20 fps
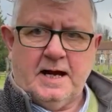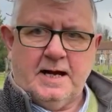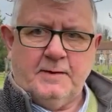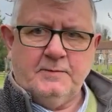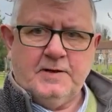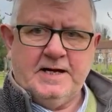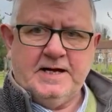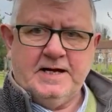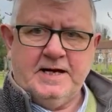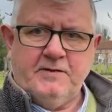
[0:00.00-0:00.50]
I'm
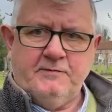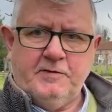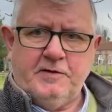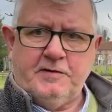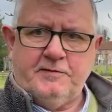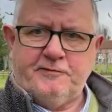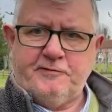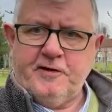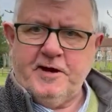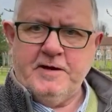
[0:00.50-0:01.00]
going to give you
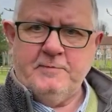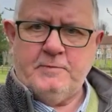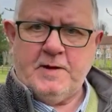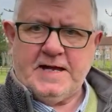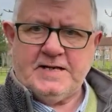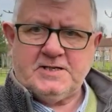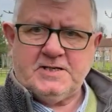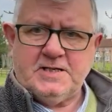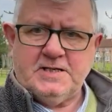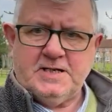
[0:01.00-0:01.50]
a free
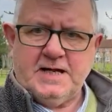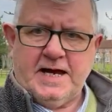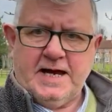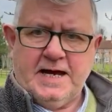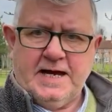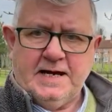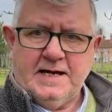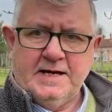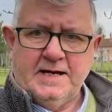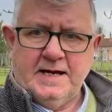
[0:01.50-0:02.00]
bet
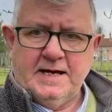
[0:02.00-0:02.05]
today